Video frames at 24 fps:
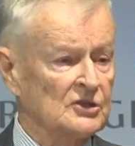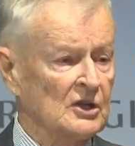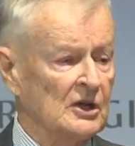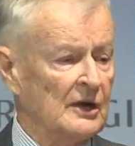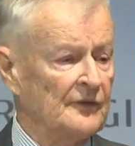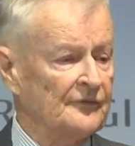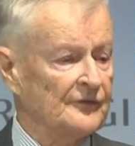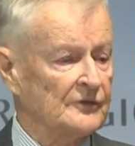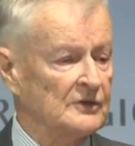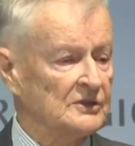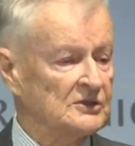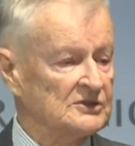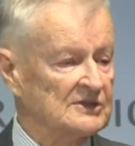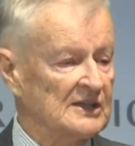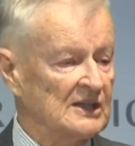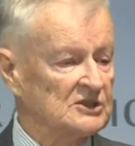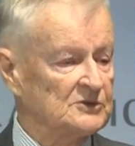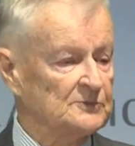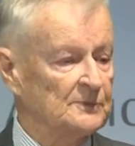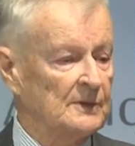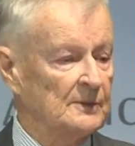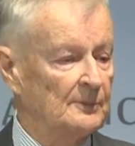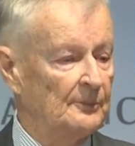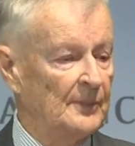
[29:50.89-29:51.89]
reference
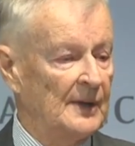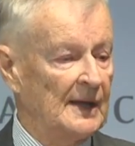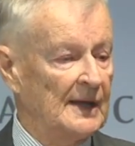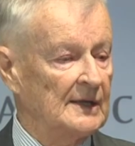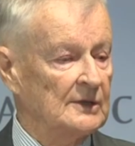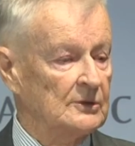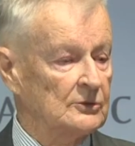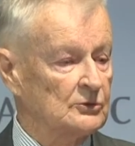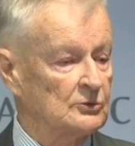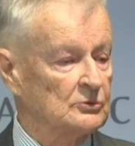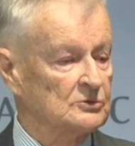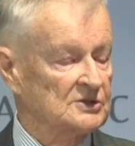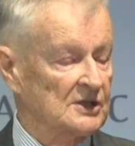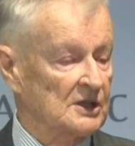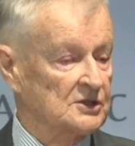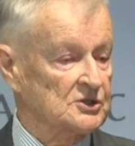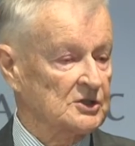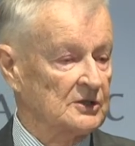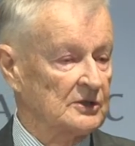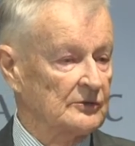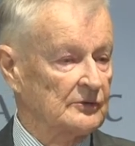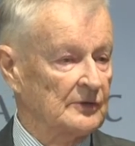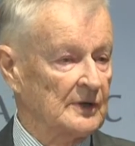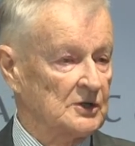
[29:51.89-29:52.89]
has been made to
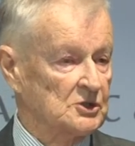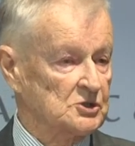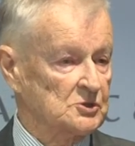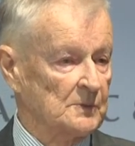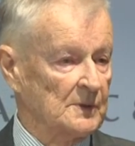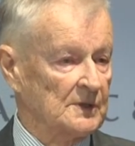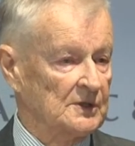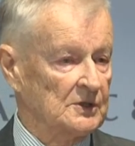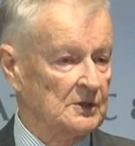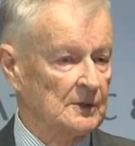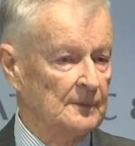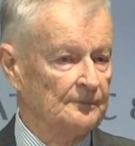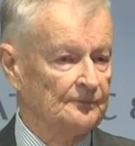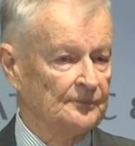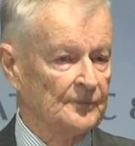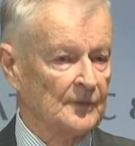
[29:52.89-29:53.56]
such an arrangement,